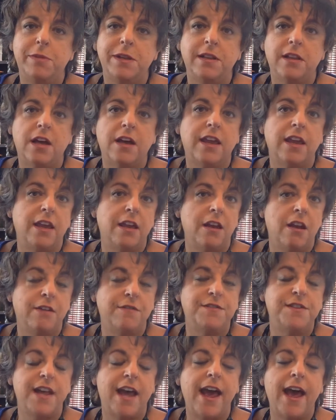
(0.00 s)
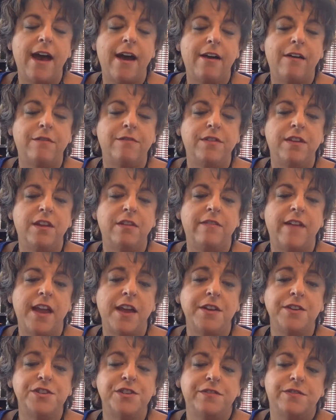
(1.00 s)
been lucky enough to have the
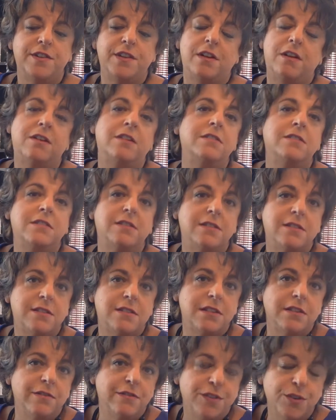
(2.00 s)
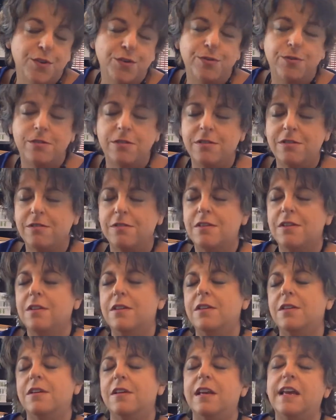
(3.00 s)
advantage of an arts-infused
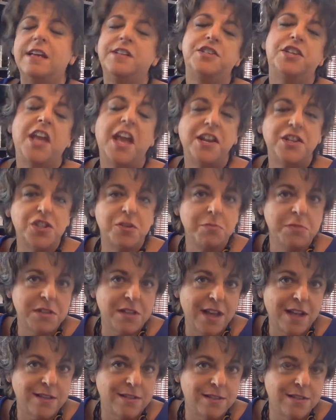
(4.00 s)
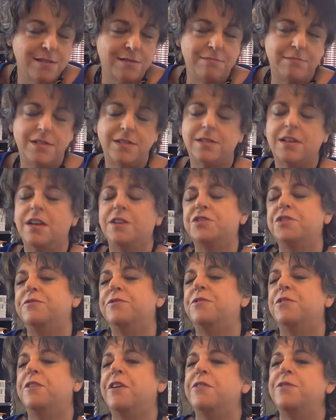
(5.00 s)
education, but that's a discussion
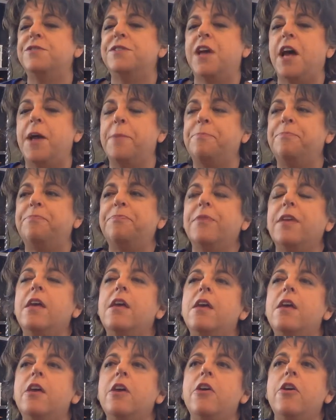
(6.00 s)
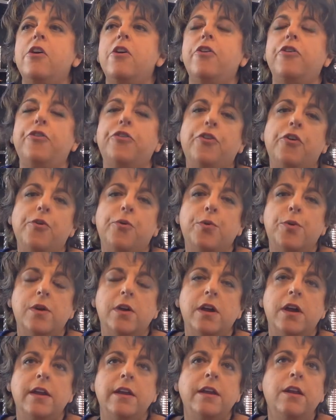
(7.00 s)
for another time. So,
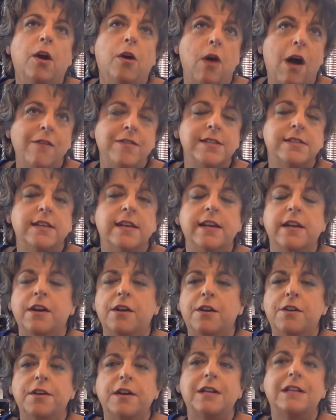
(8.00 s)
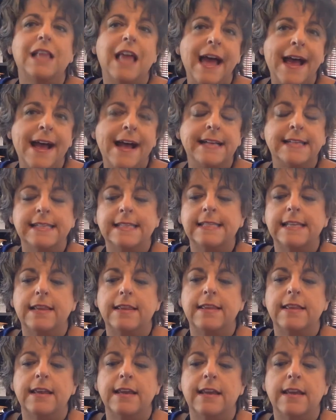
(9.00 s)
obviously in an art class,
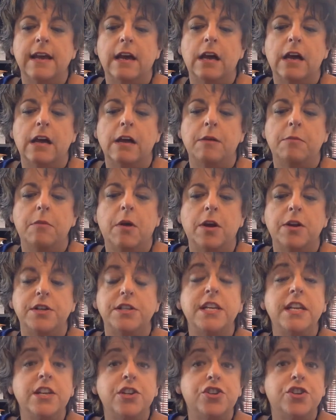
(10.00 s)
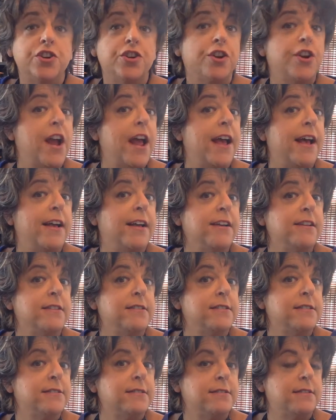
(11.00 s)
the art teacher
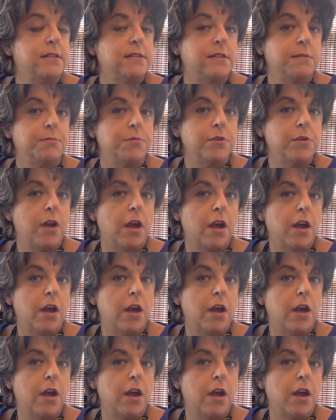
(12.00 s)
has some